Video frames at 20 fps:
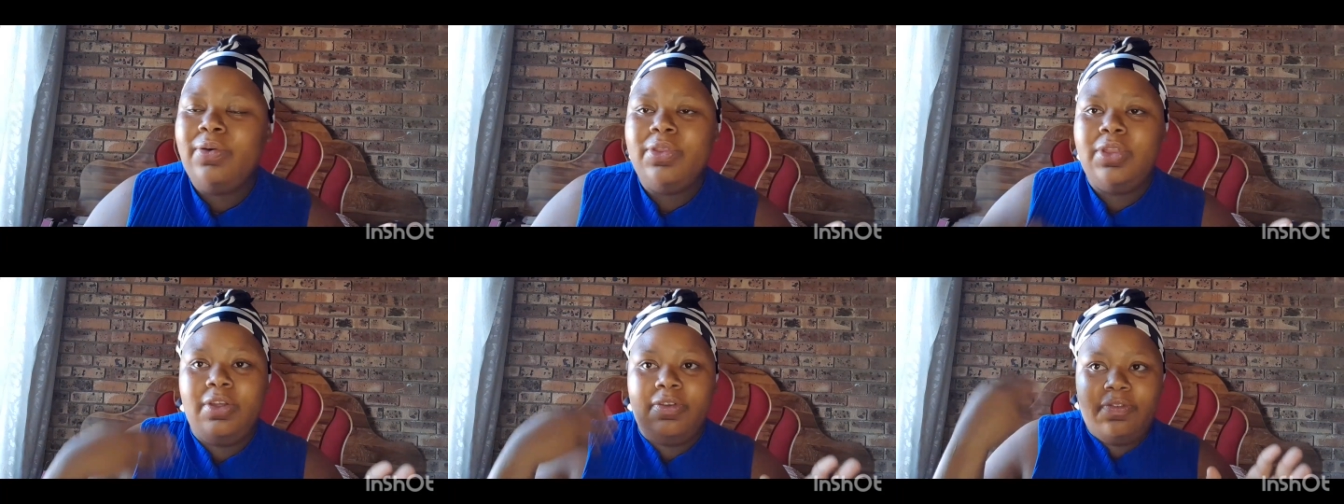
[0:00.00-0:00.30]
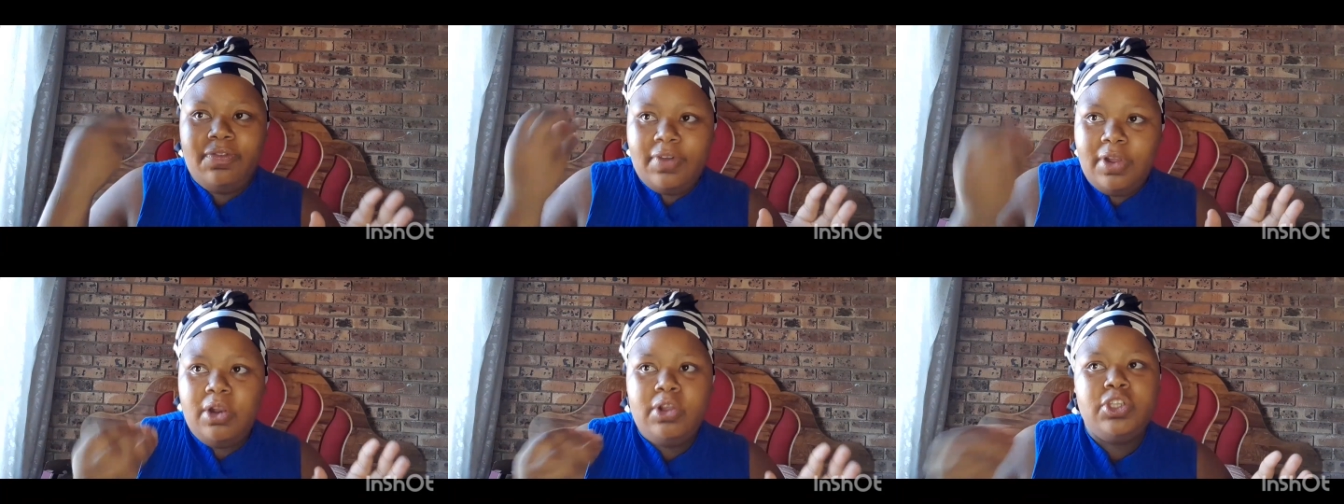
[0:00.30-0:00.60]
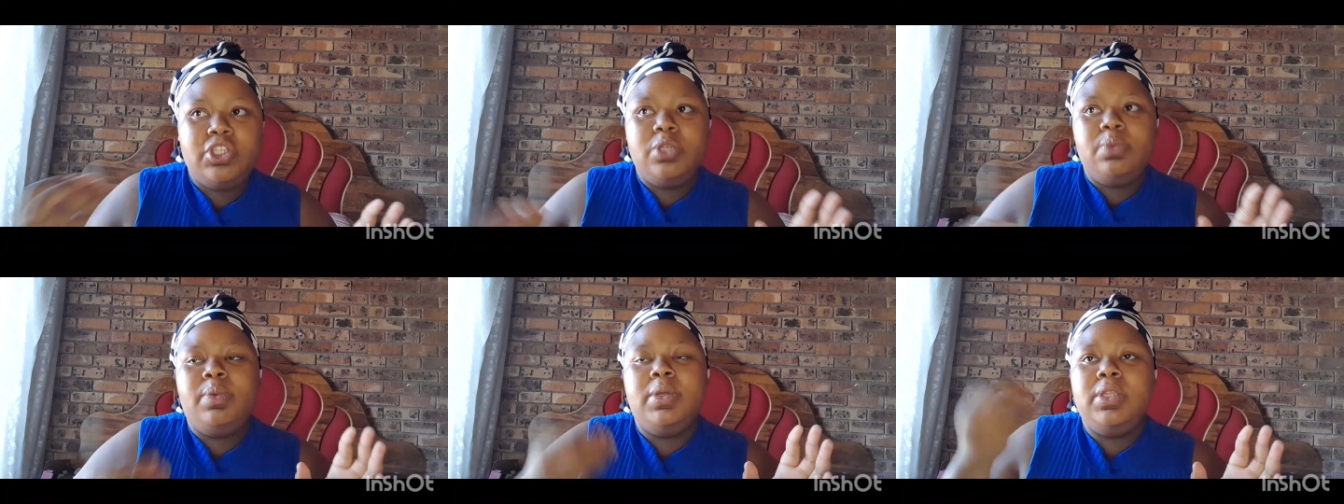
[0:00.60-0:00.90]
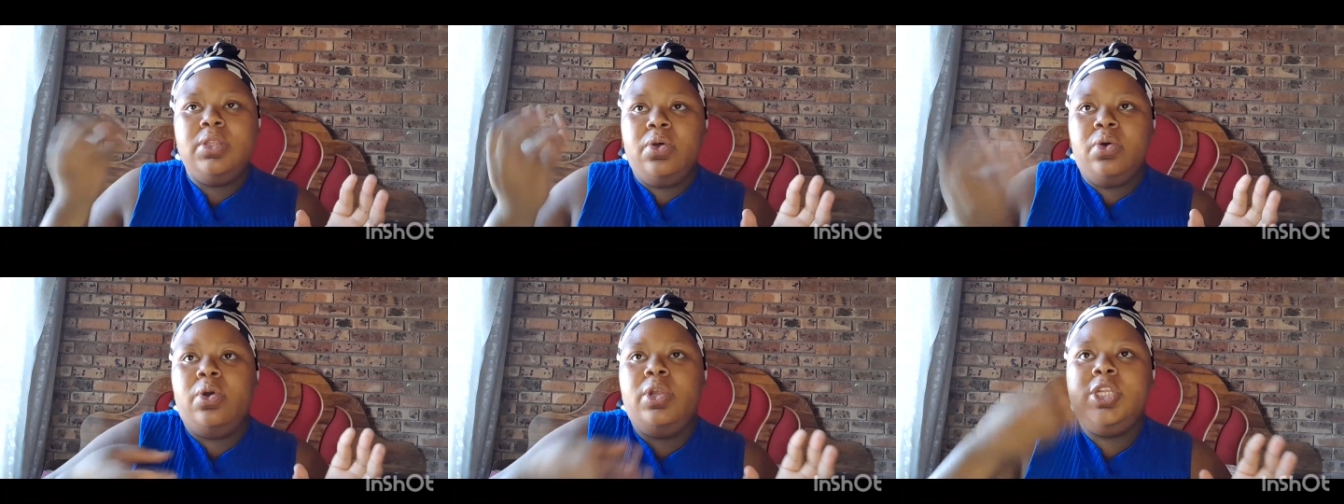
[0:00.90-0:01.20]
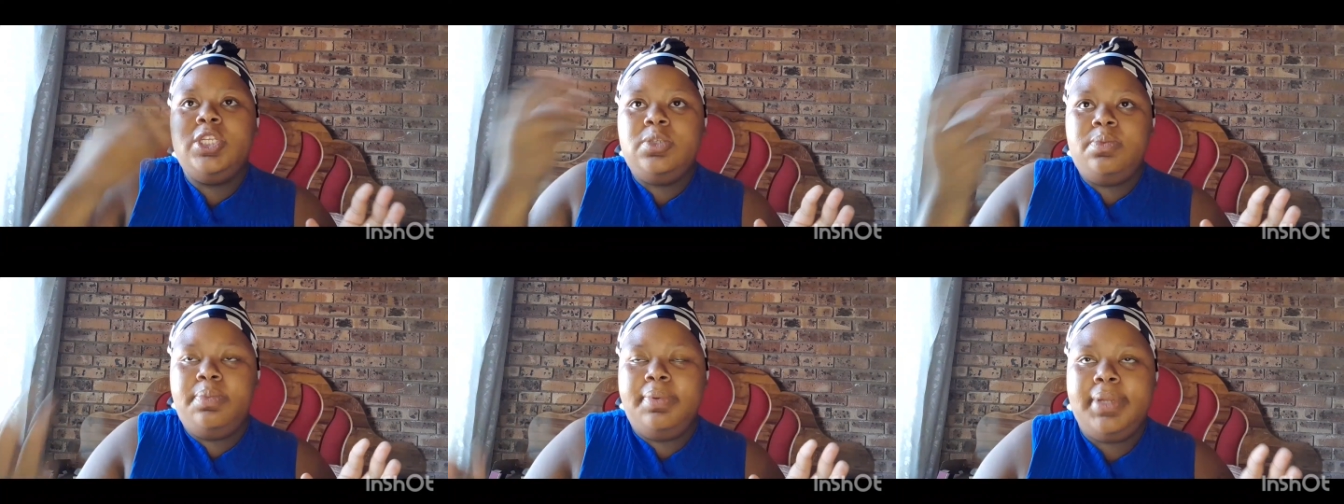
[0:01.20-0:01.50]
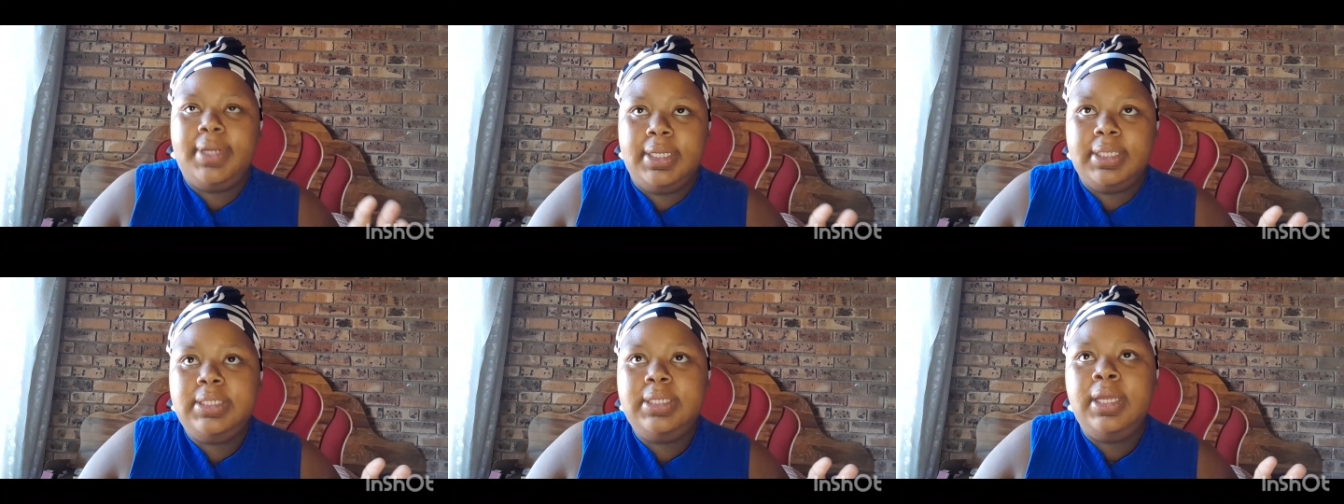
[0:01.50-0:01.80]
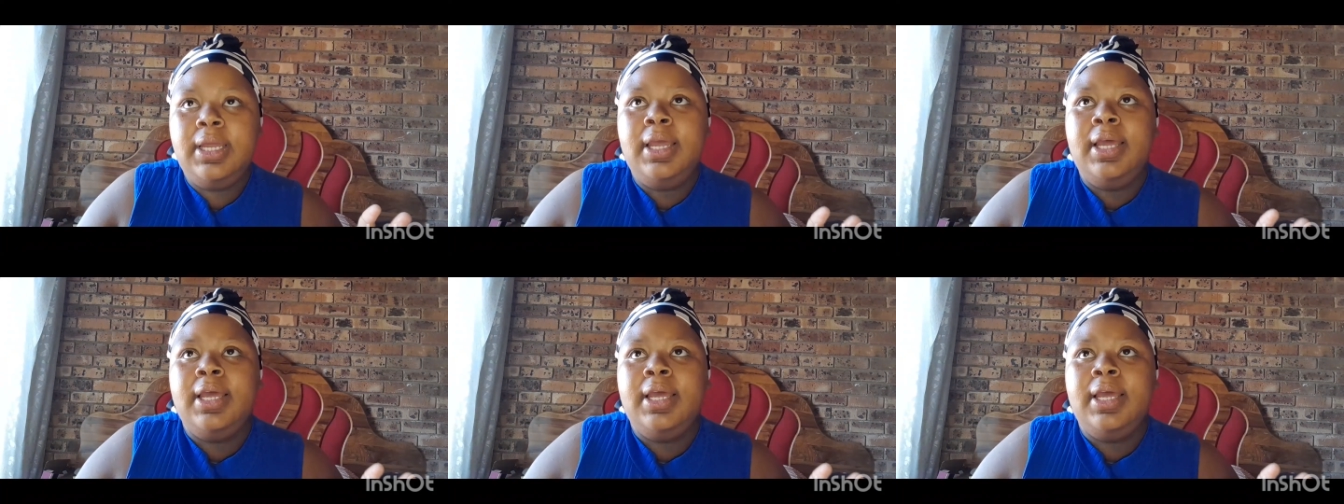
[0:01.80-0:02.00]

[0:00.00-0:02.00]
the fellowship in the Holy Spirit,